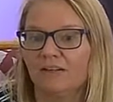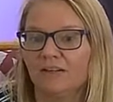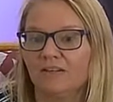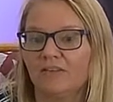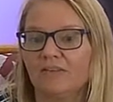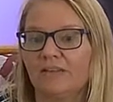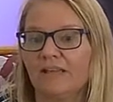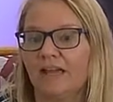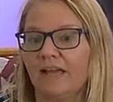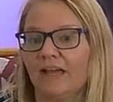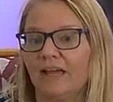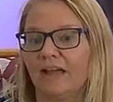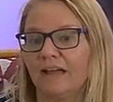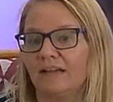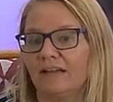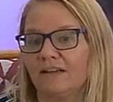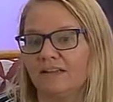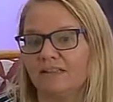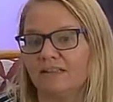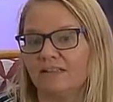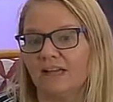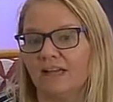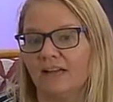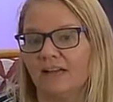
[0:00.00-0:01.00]
Yeah,
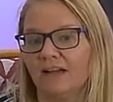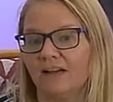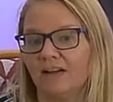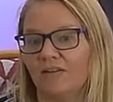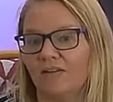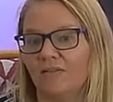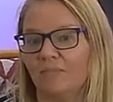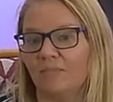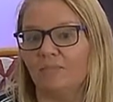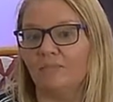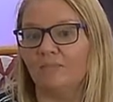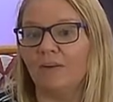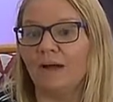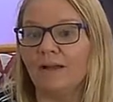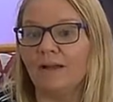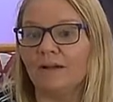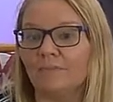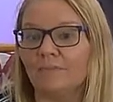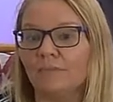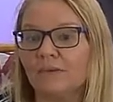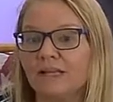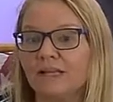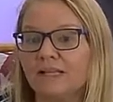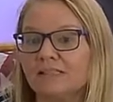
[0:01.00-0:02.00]
yeah.
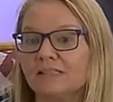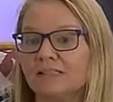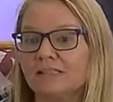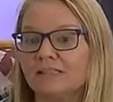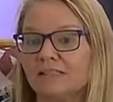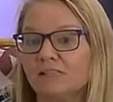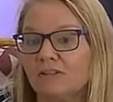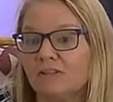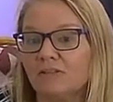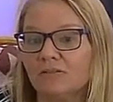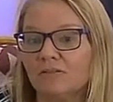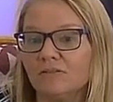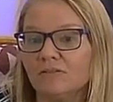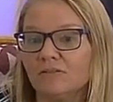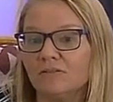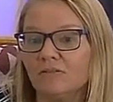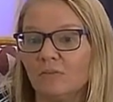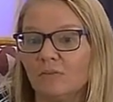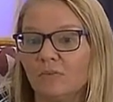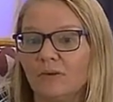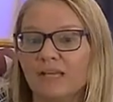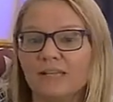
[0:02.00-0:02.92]
But we can still